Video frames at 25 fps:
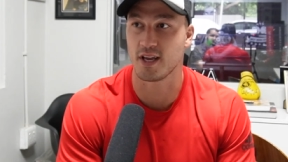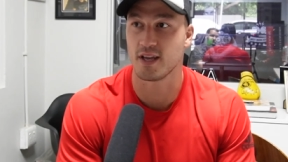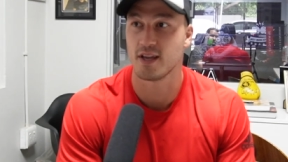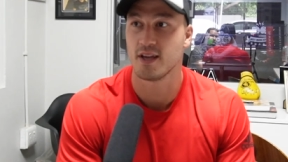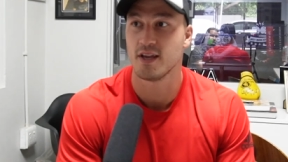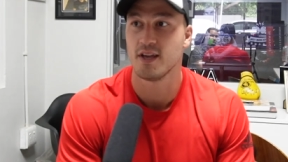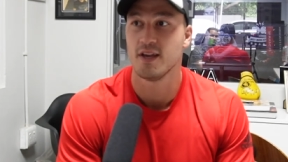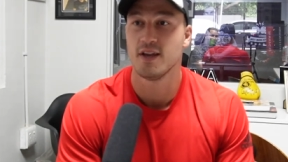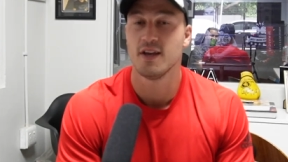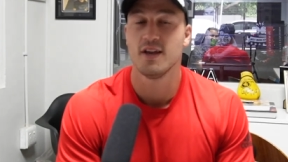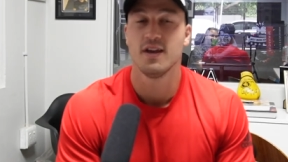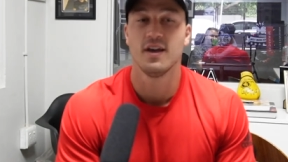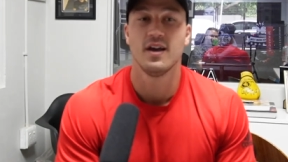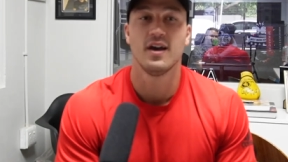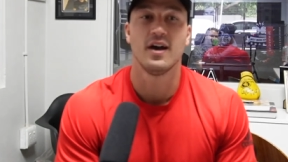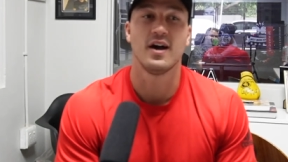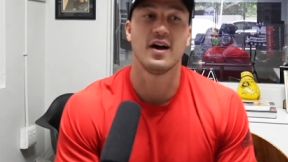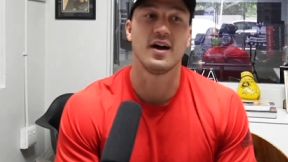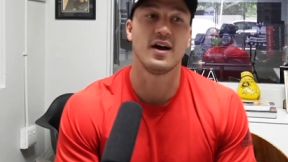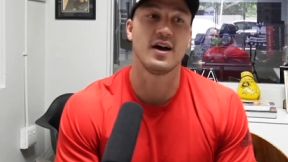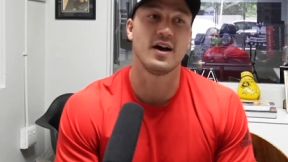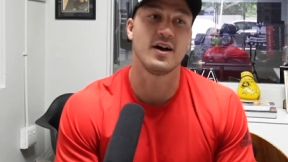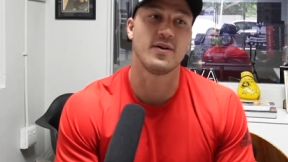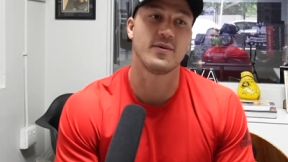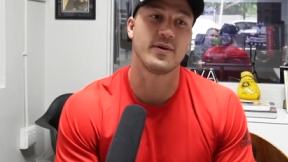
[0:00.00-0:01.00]

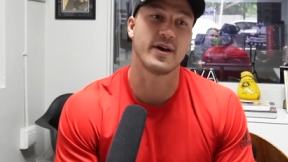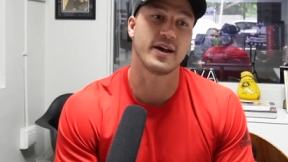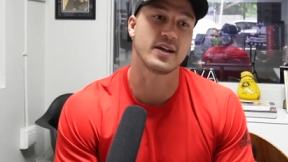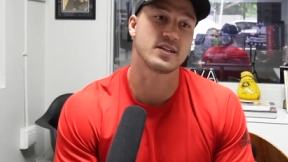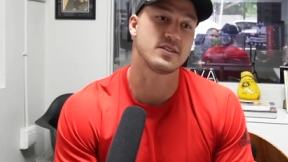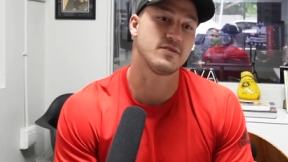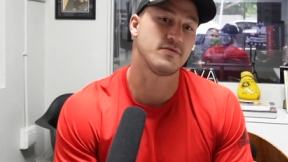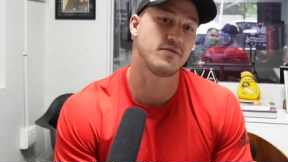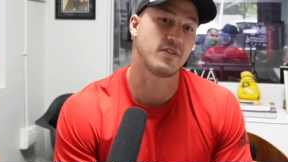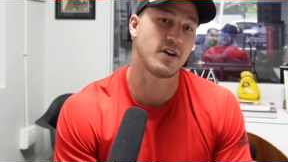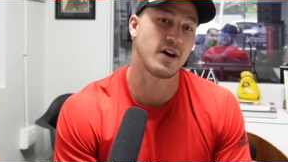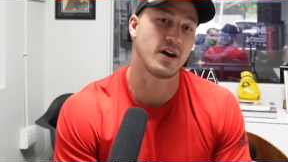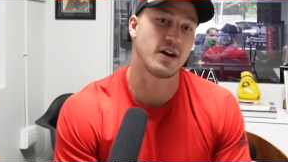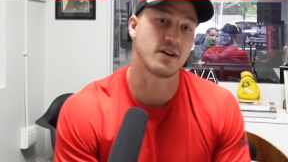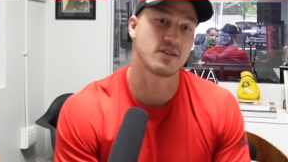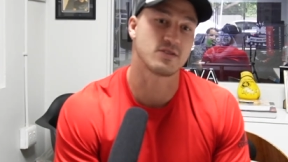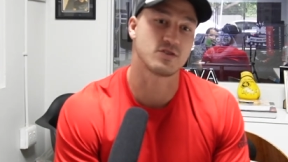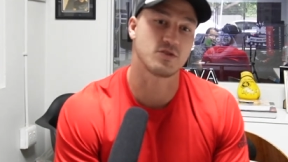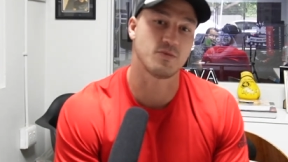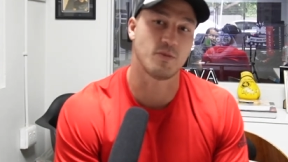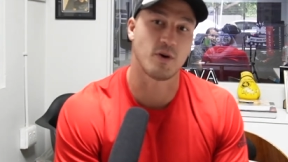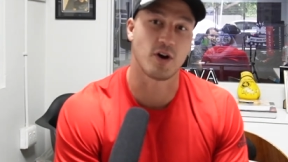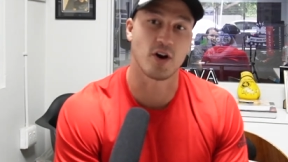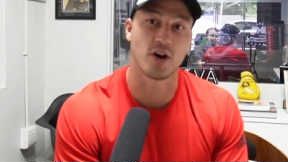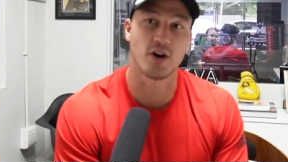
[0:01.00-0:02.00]
We actually fly out
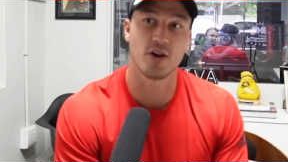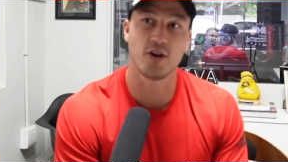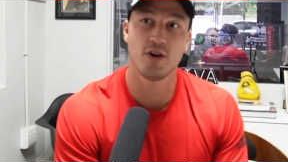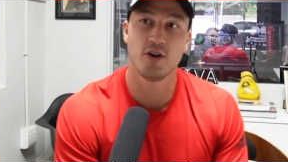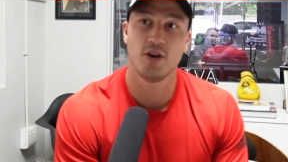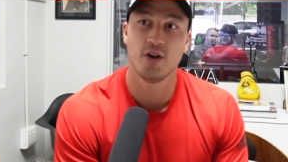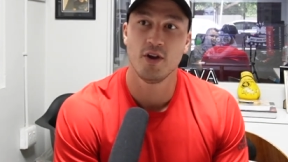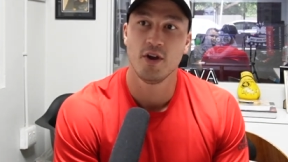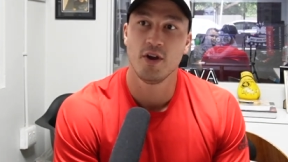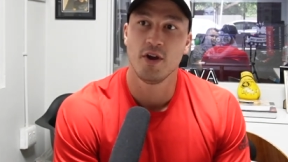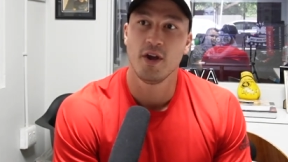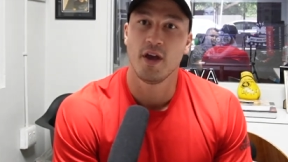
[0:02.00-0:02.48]
tomorrow,